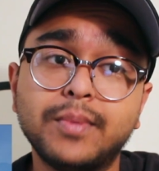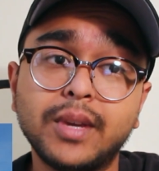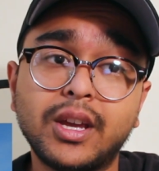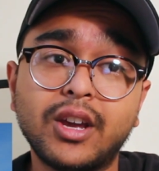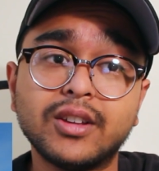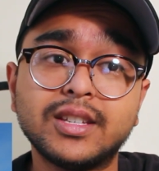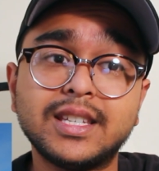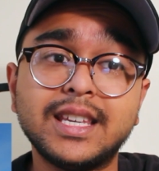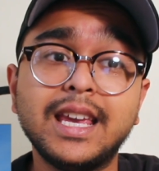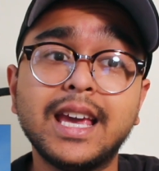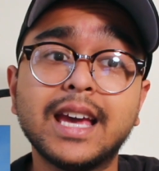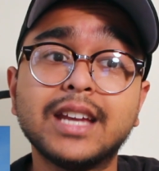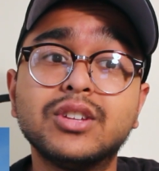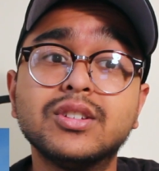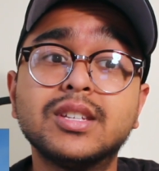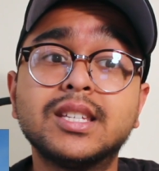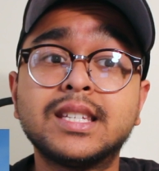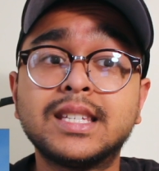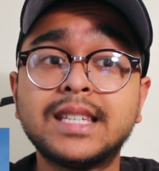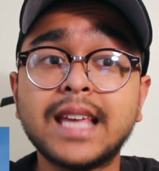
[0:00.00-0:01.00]
because he had
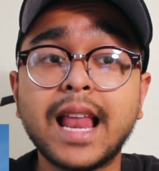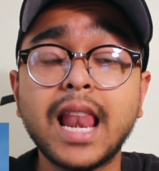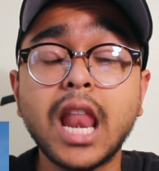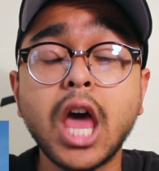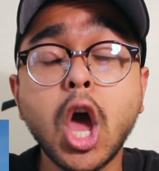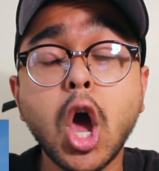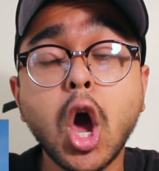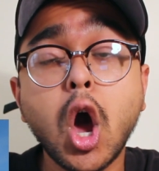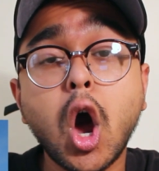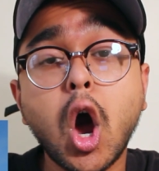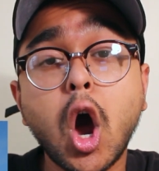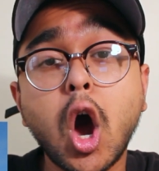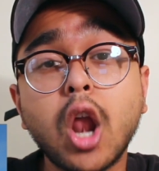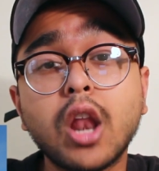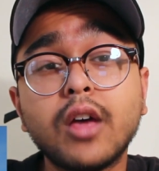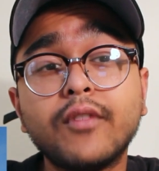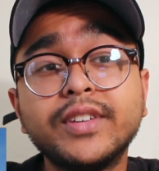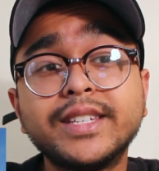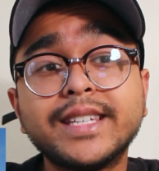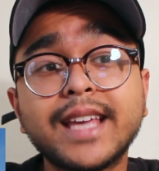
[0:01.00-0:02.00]
to sell
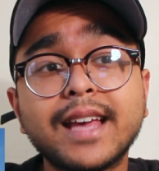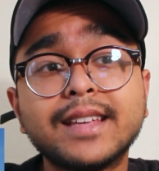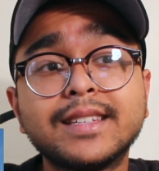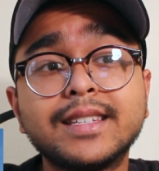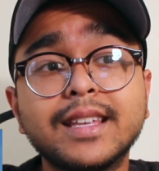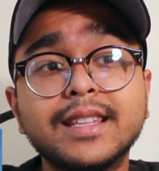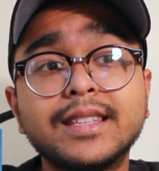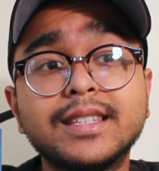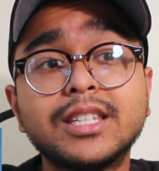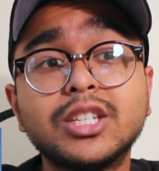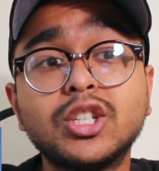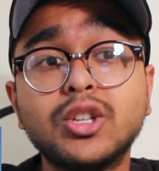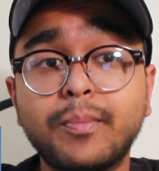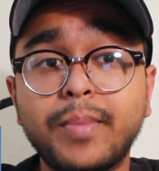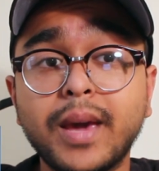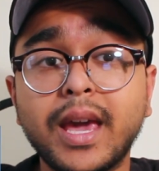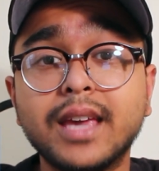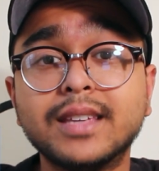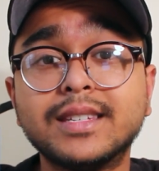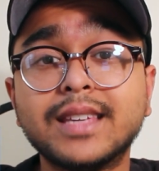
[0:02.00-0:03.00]
all of his assets to
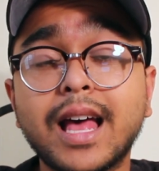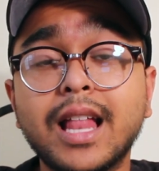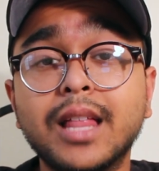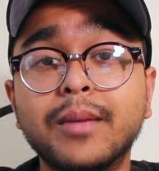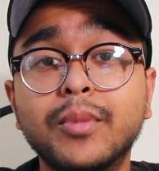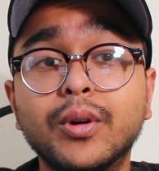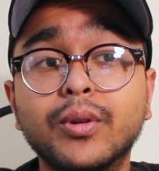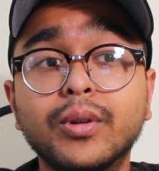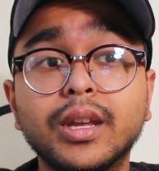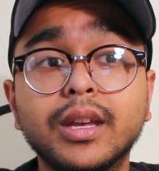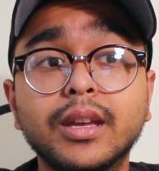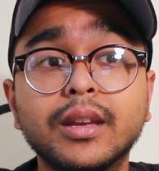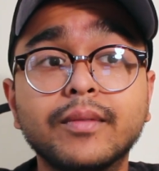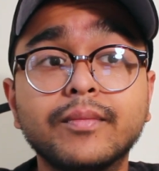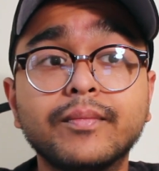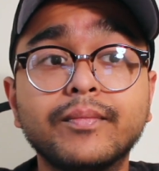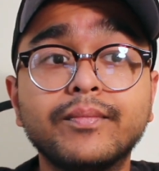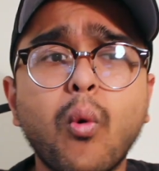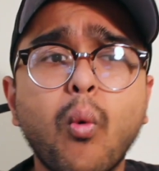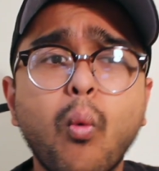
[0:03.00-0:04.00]
pay his alimony.
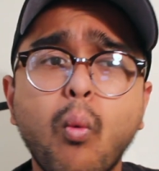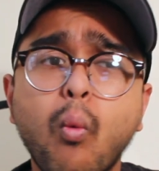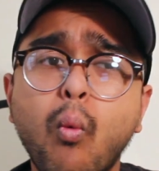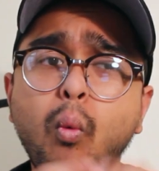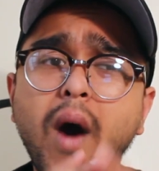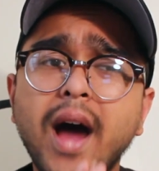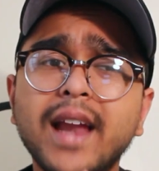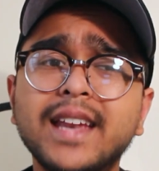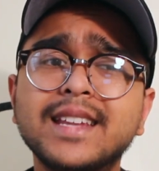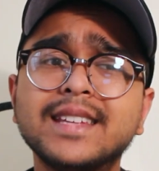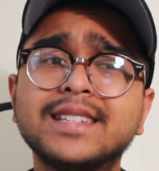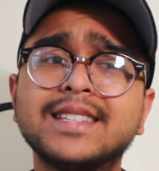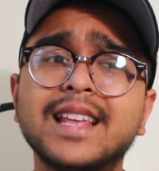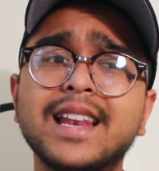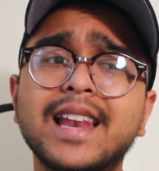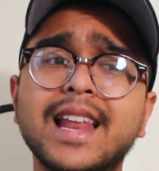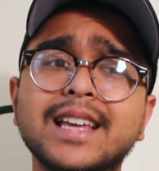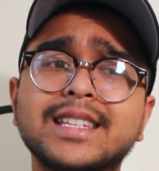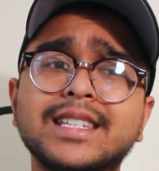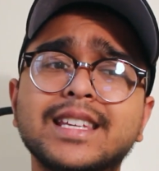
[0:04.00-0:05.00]
What is the
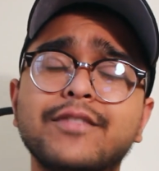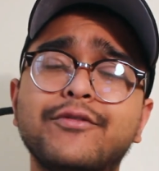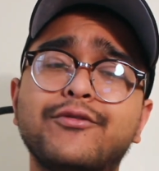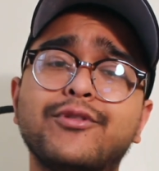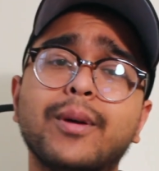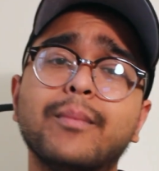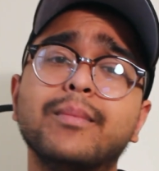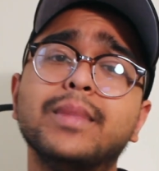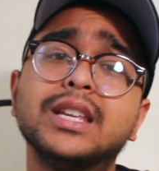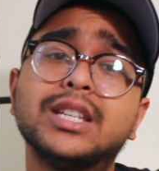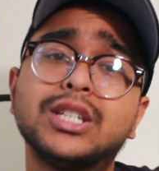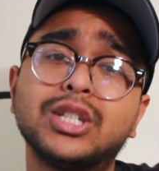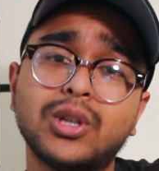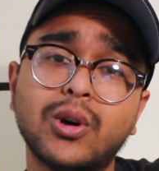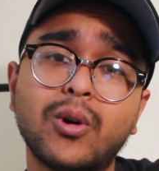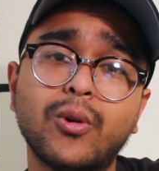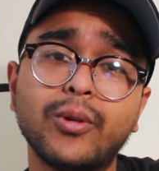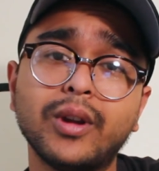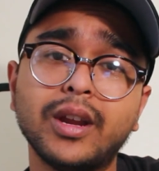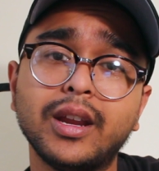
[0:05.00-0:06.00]
lesson from this
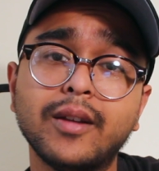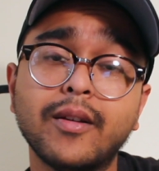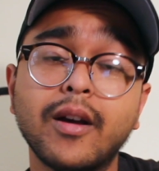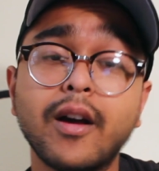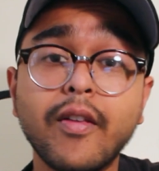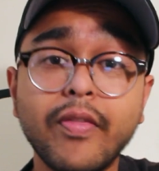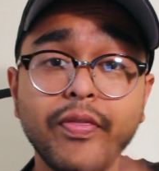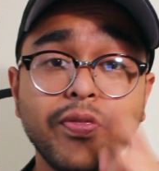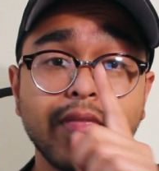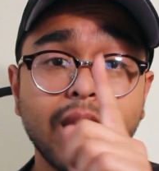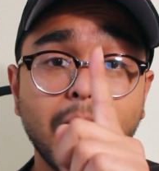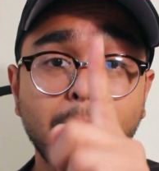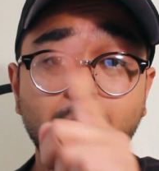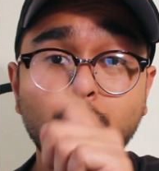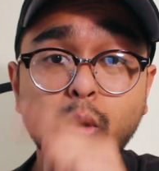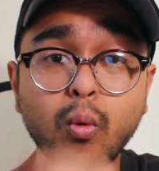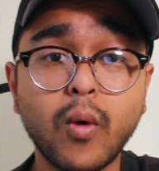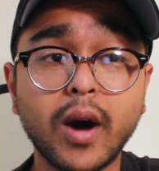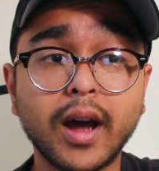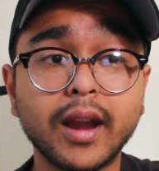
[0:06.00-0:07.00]
story?
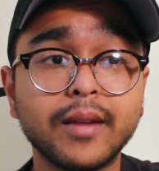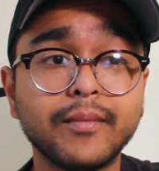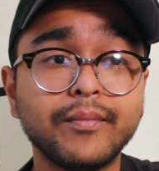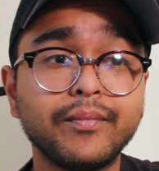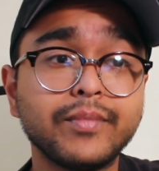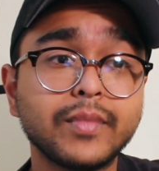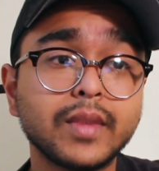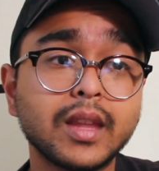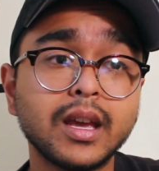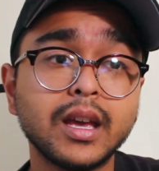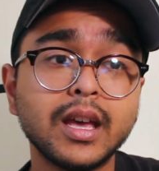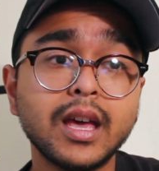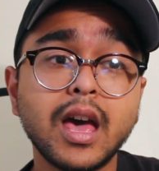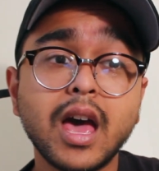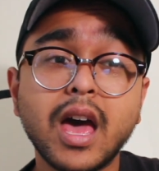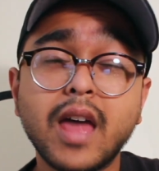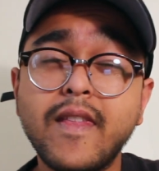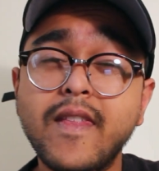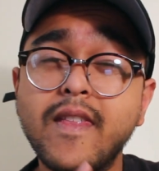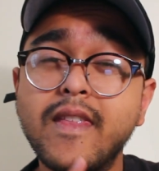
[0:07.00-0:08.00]
Number
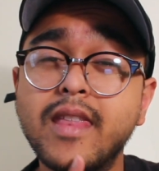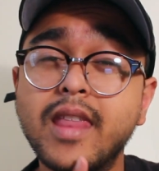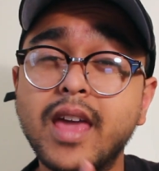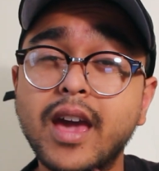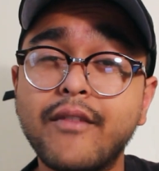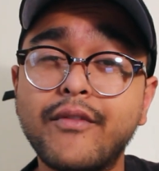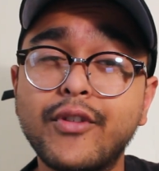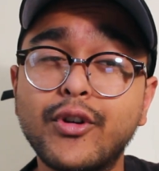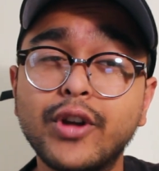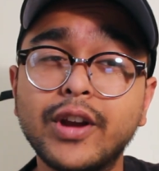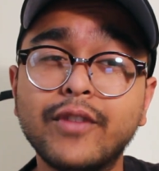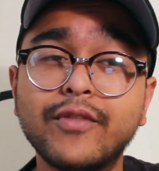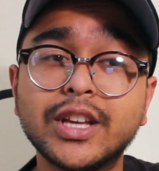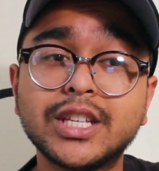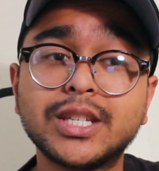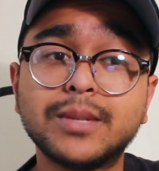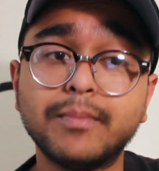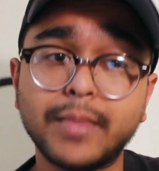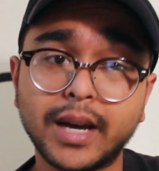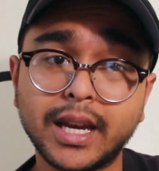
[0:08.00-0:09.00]
1, never
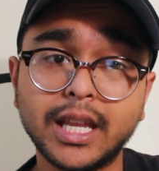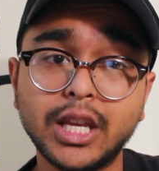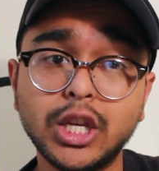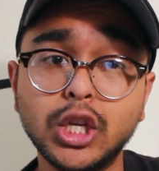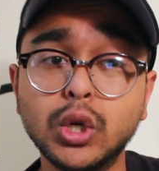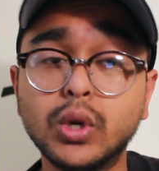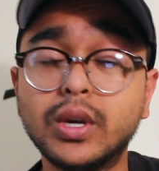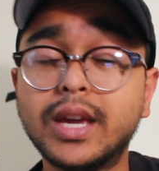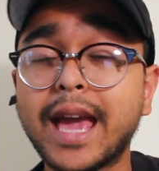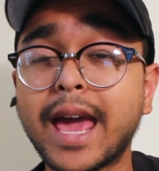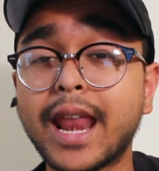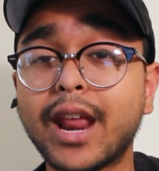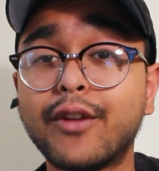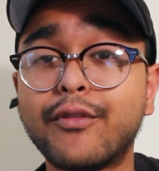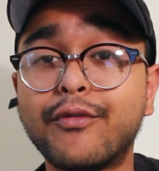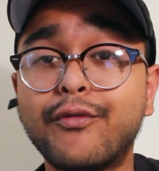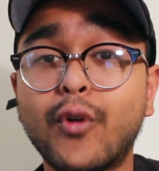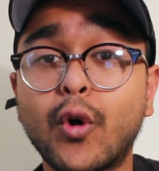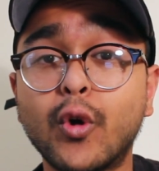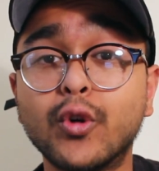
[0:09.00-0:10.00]
invest money you cannot
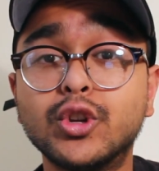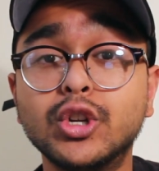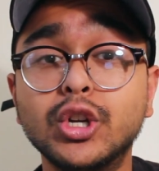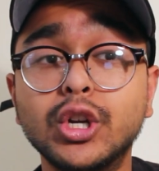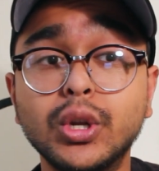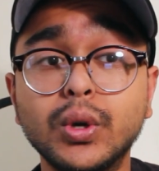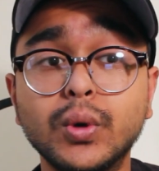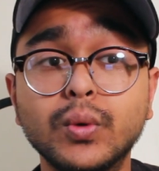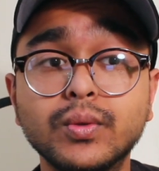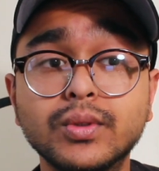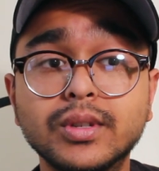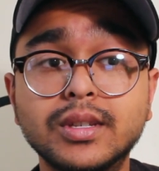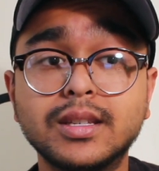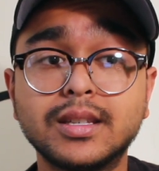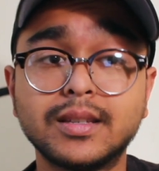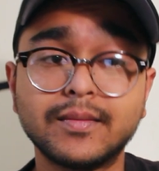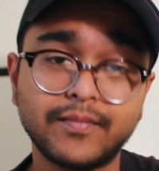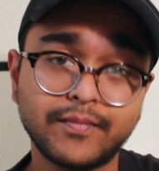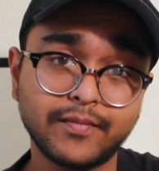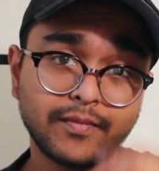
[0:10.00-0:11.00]
afford to
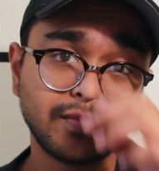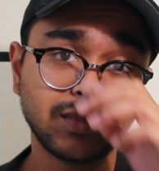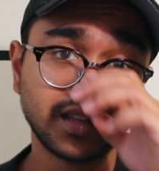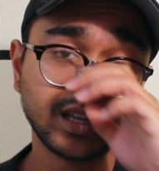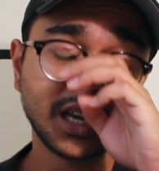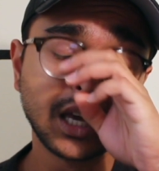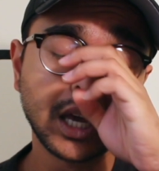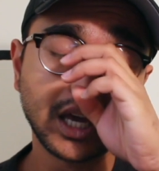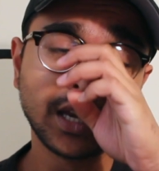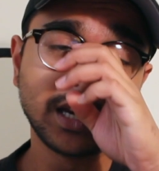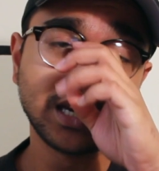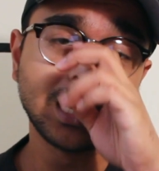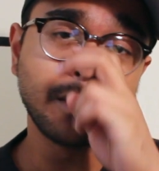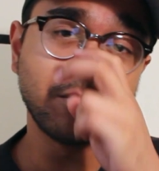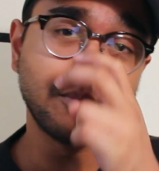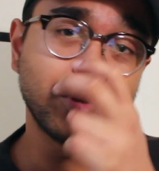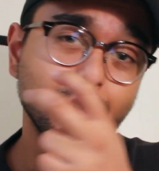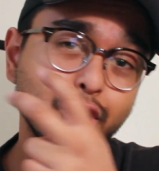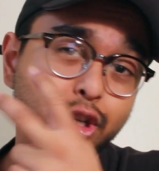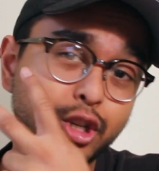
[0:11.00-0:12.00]
lose.
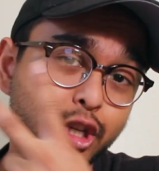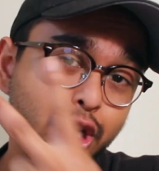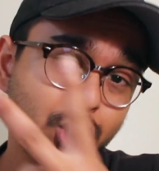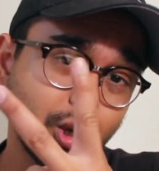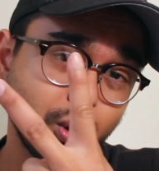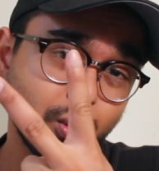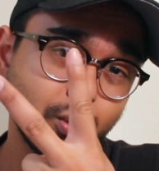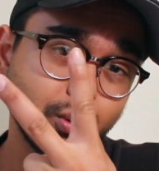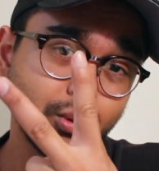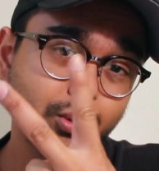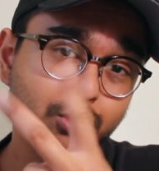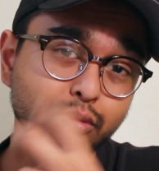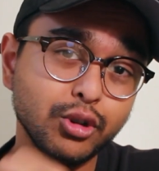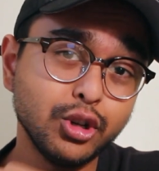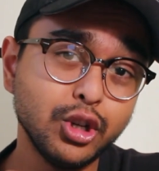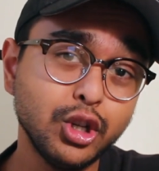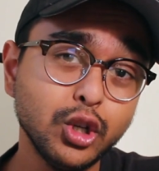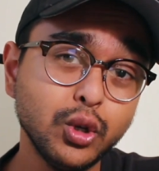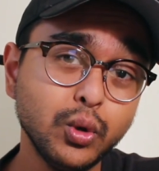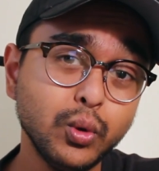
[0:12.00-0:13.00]
Number 2,
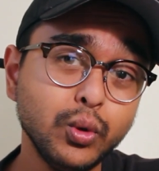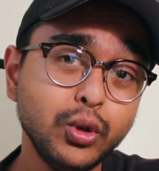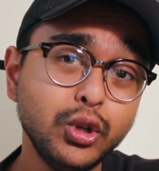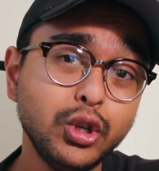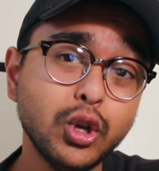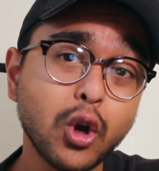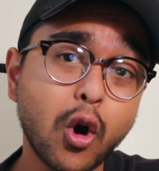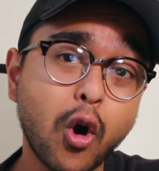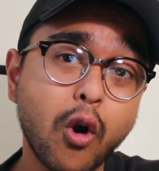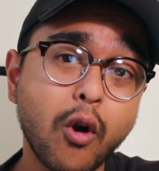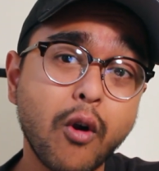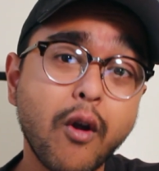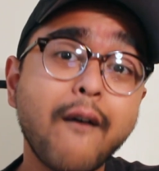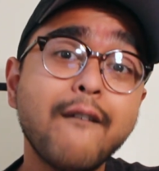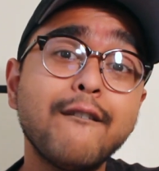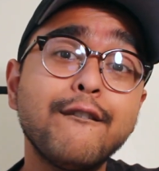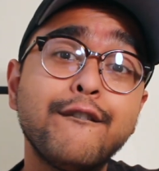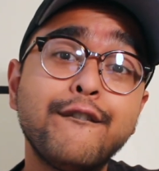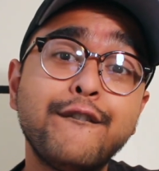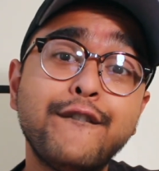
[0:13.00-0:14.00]
do your